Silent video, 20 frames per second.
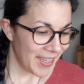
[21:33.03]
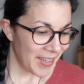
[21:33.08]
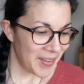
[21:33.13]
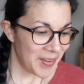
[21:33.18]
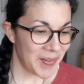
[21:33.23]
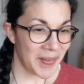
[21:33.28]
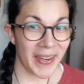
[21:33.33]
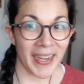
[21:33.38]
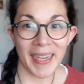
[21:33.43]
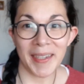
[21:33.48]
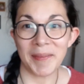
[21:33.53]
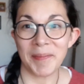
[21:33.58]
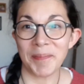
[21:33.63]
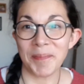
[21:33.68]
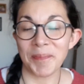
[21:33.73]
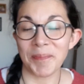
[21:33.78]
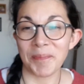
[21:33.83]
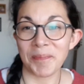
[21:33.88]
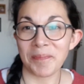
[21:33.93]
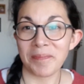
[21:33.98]
Okay,
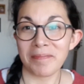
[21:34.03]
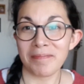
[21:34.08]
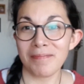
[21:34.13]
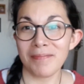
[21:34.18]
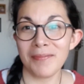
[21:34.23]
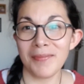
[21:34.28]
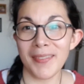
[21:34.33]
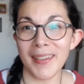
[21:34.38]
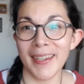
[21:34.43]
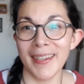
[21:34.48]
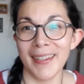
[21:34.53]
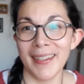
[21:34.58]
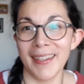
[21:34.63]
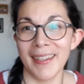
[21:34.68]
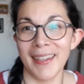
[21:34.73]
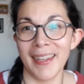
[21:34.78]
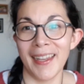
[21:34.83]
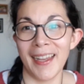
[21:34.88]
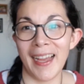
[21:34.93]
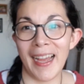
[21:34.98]

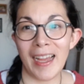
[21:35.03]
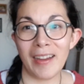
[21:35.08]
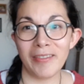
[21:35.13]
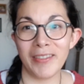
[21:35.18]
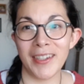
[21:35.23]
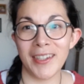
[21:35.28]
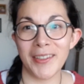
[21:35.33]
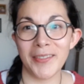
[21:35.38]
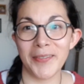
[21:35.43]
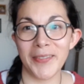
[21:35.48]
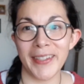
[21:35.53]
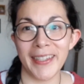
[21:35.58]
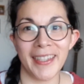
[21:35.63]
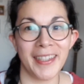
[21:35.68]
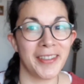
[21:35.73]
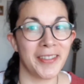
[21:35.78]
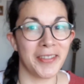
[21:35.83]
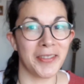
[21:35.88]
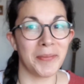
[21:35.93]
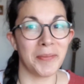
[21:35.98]
have a
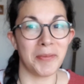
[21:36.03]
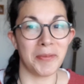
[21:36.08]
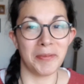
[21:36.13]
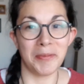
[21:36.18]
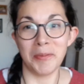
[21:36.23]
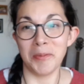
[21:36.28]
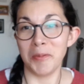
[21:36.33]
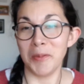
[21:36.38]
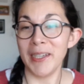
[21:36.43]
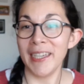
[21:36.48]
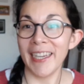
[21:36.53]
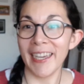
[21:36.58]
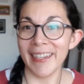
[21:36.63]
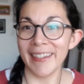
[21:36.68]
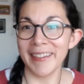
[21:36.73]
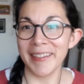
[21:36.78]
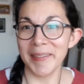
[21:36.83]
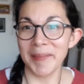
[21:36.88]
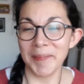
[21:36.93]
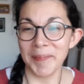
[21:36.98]
lovely
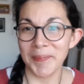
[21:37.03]
weekend,